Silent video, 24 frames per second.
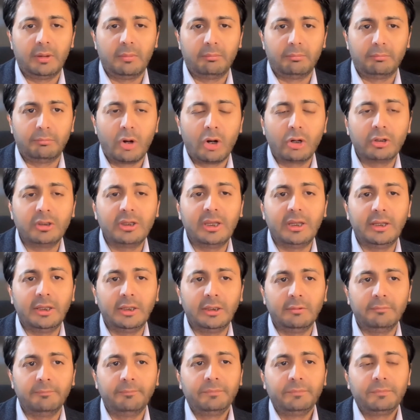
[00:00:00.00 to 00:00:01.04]

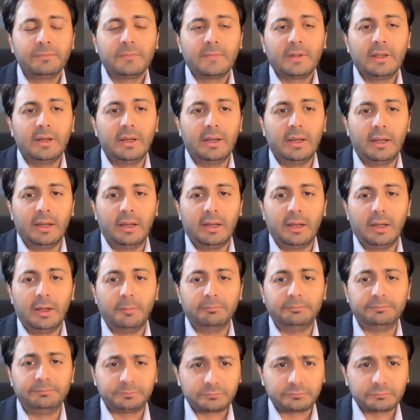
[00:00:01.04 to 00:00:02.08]
marketing
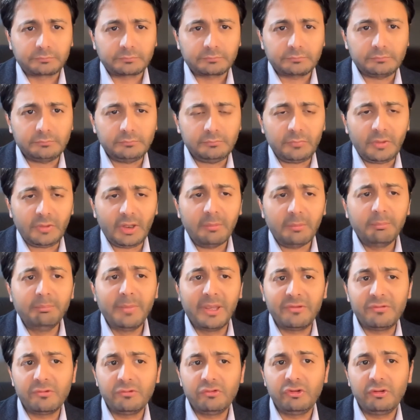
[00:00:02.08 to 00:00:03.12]
um,
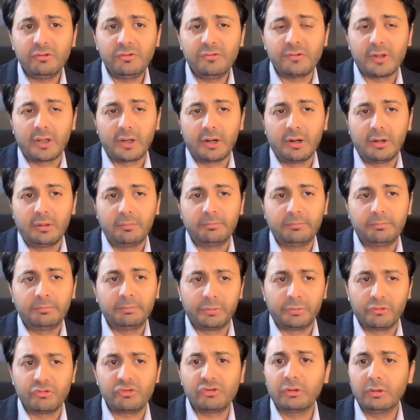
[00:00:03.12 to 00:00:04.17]
messages that are
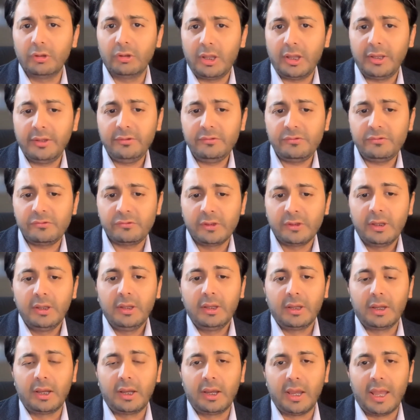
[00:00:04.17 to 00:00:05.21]
personalized
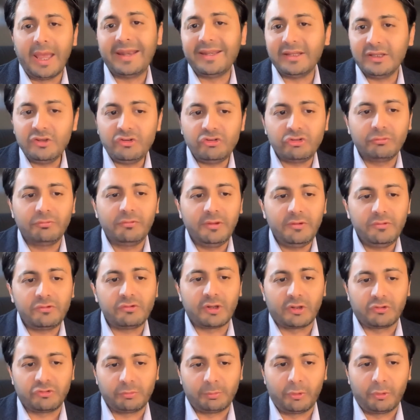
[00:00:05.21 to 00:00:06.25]
at each of these
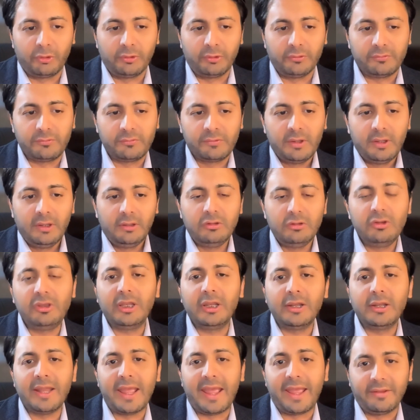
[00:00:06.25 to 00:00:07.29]
touch points. You can
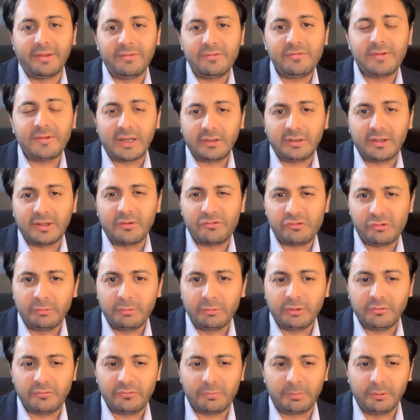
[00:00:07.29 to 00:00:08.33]
enhance that customer
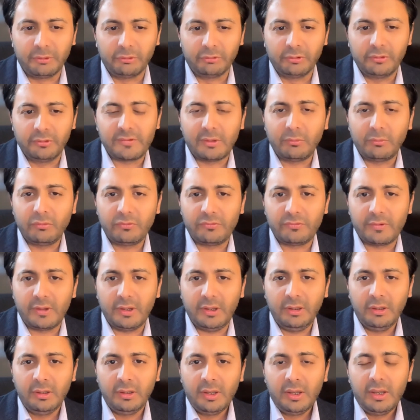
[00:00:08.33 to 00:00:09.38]
experience, I would
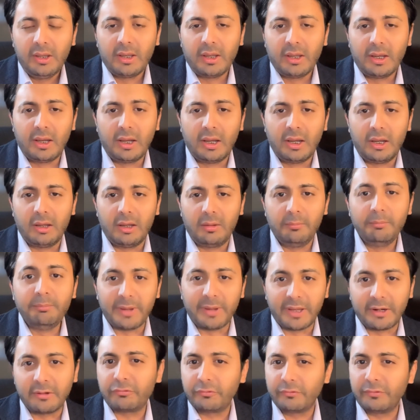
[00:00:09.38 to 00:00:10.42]
say,
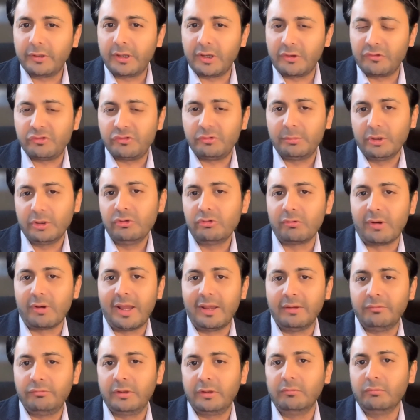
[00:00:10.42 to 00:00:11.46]
better for the customer, and
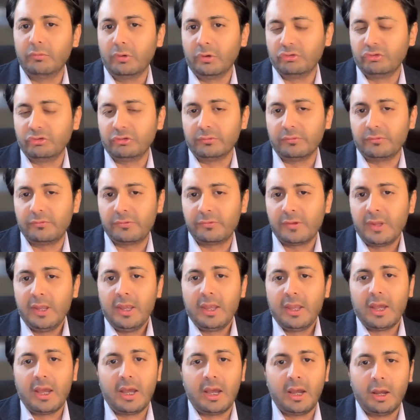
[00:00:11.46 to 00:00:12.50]
drive conversions.
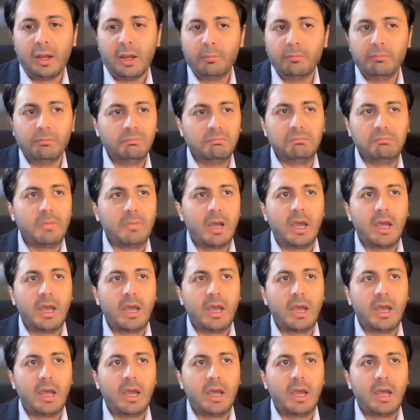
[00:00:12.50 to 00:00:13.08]
Some